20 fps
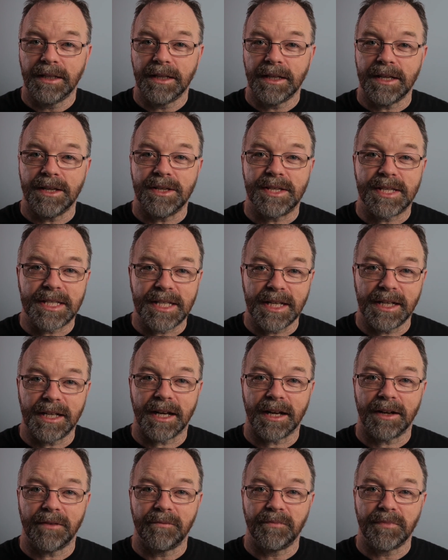is
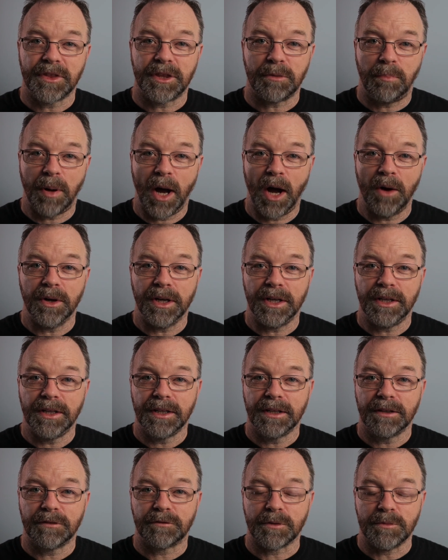Cinna the poet
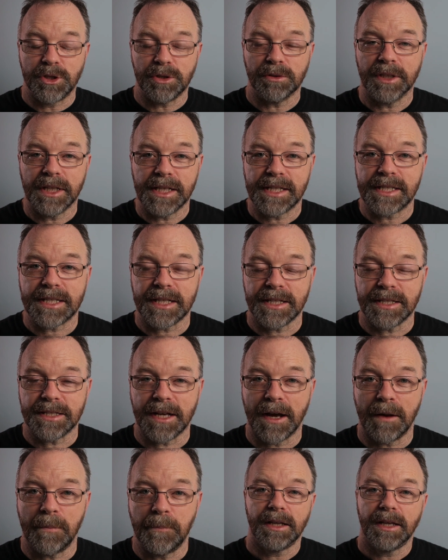from Julius
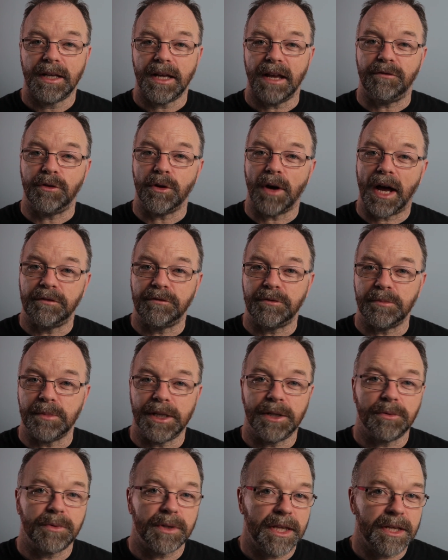Caesar. If you're
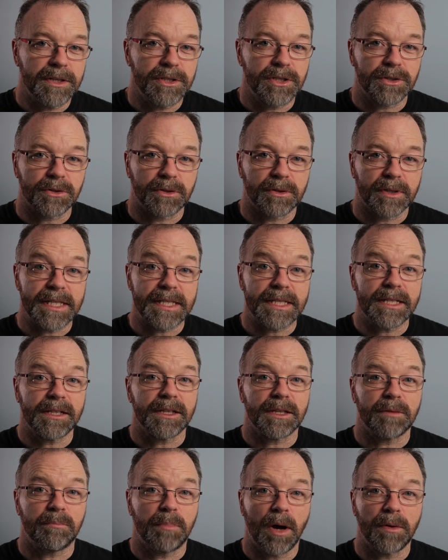unfamiliar with his story, Cinna
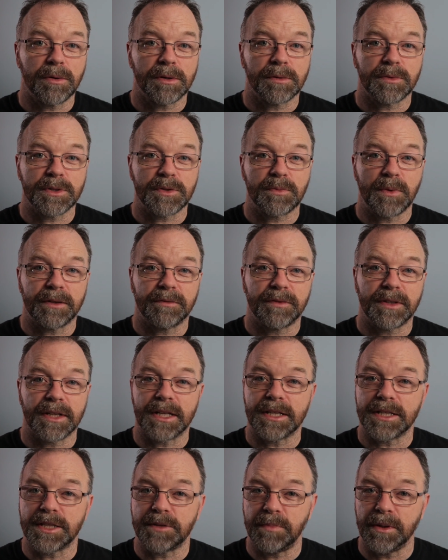the poet was one of the
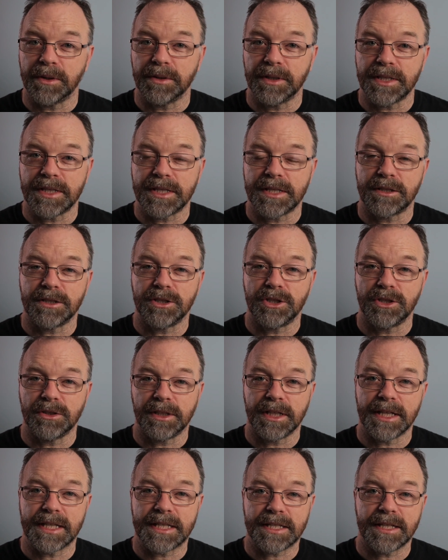conspirators to
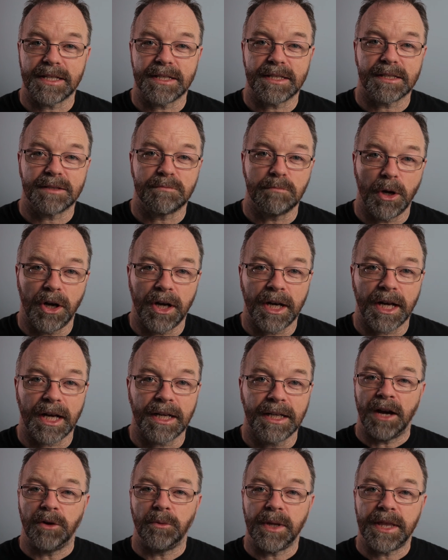Julius Caesar's murder,
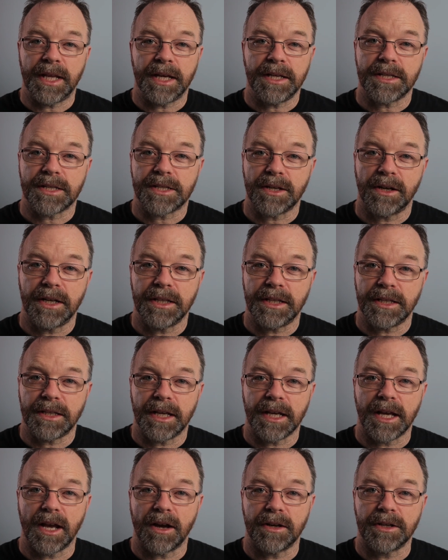and when they decide that
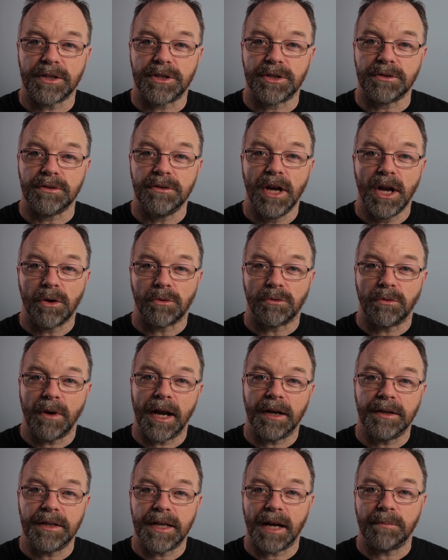they're going to
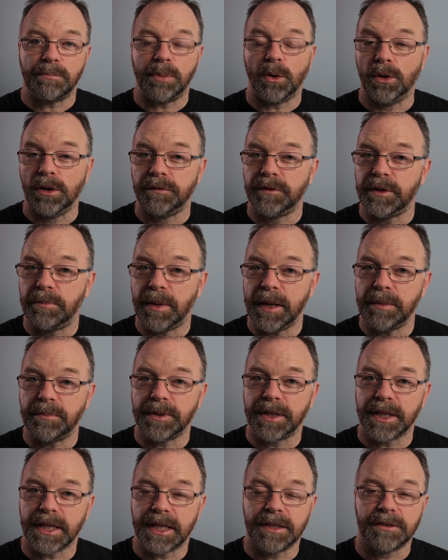round up all of the
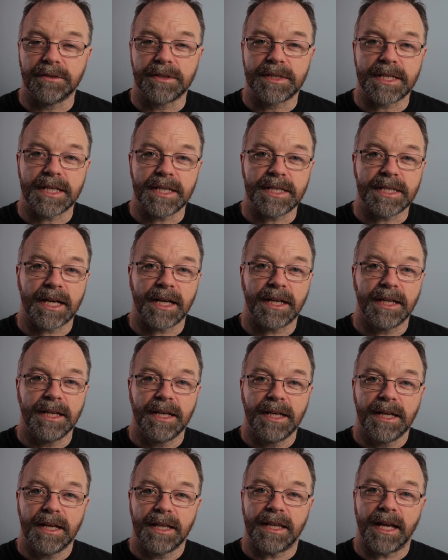people that killed Caesar,
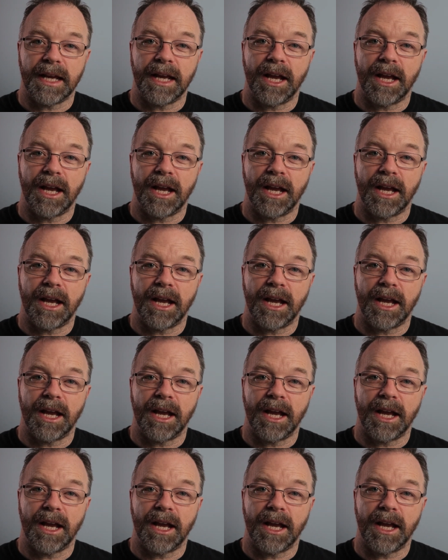they